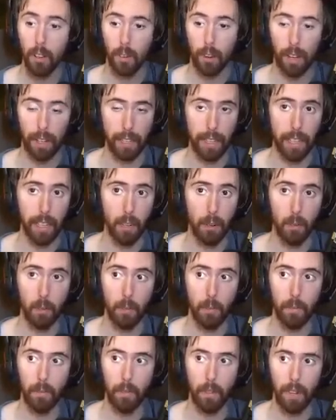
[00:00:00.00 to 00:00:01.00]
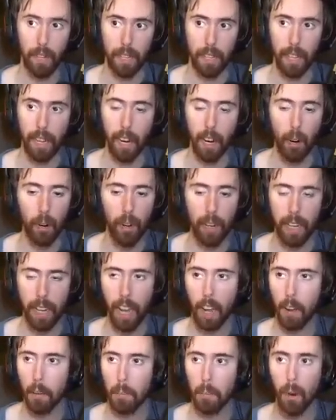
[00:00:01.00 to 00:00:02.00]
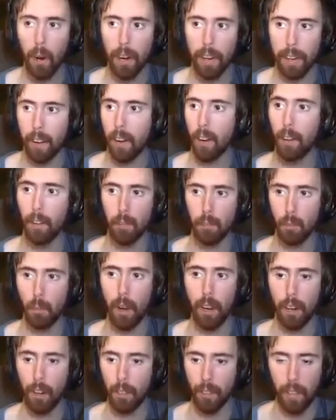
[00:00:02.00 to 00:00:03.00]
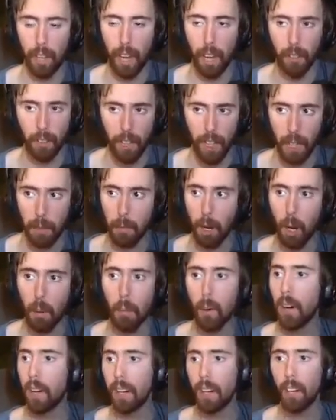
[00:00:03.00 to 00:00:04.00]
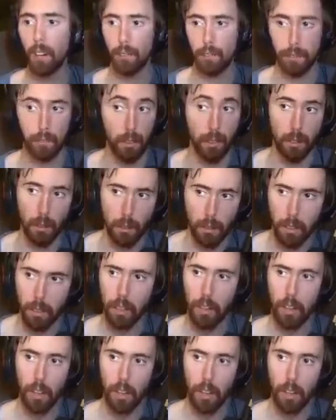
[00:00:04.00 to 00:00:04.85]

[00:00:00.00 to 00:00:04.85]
Like they already have Blood Elves. Why don't they have emo Blood Elves too?